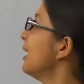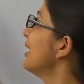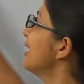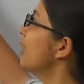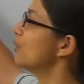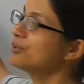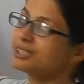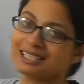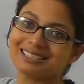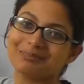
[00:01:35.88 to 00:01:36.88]

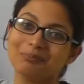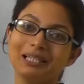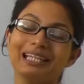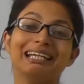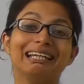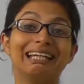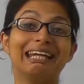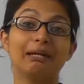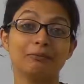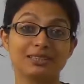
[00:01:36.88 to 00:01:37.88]
Nouns are simply
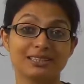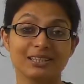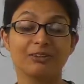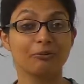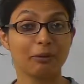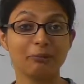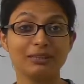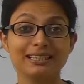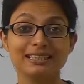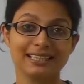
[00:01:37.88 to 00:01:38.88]
names.
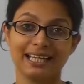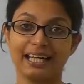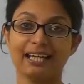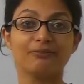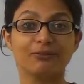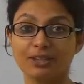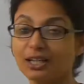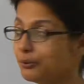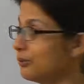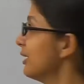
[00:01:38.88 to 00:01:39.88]
Remember this? N for
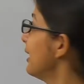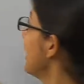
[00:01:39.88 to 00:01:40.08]
noun,